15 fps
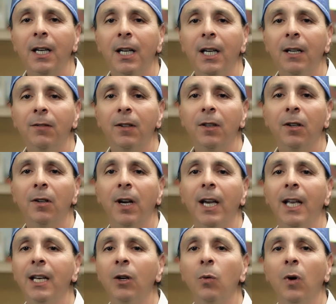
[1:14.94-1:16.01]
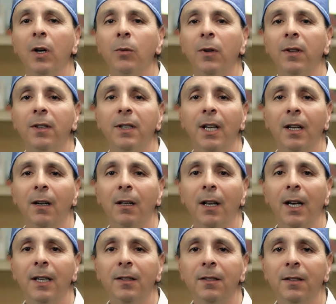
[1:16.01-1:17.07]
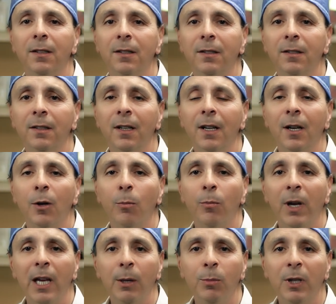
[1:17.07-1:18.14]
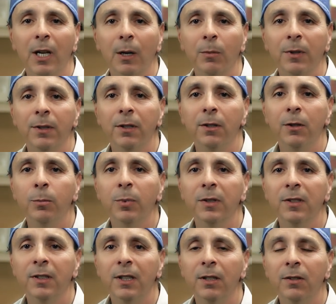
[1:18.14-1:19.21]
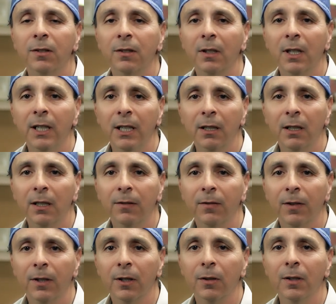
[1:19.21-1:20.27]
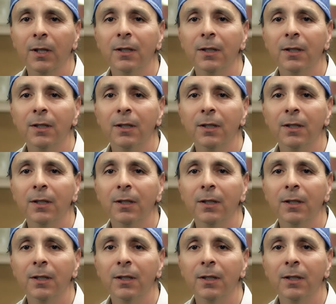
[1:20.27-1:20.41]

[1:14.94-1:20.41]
Even though anyone with a dental license may be able to do procedures legally for you,